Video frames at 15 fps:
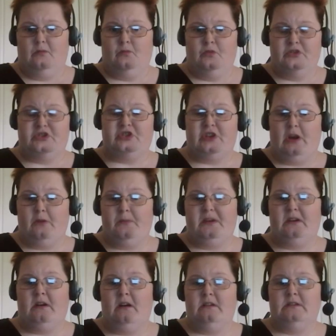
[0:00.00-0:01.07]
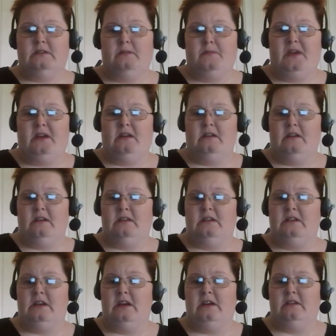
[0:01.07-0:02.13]
which shall be consummated in the
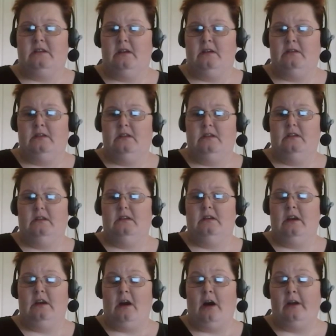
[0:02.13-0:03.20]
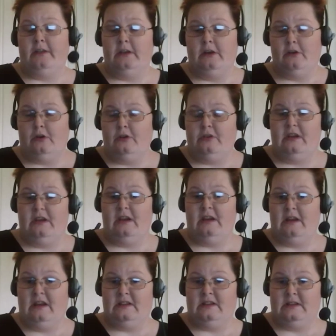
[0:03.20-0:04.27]
days on, on the earth
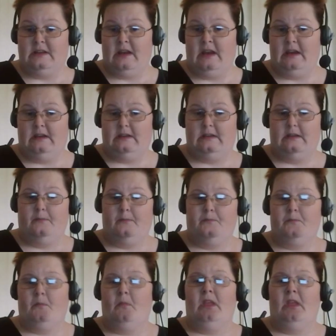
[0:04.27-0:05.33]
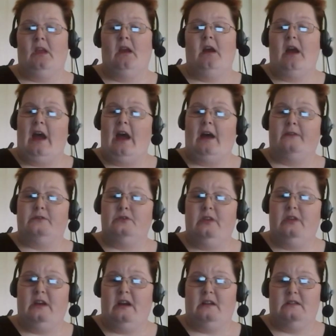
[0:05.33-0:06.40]
in his days. After
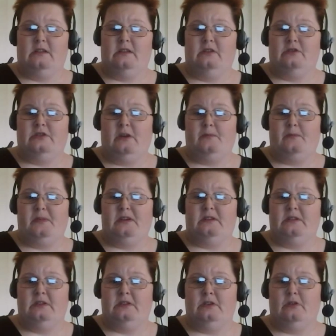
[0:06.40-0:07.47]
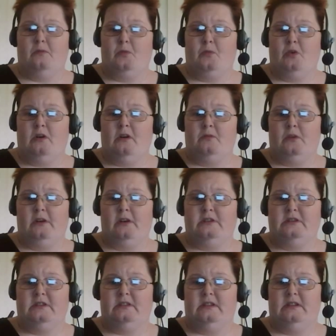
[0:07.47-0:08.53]
that there shall be still more
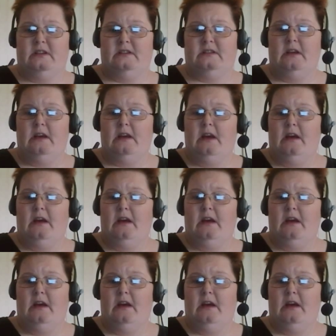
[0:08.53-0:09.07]
unrighteousness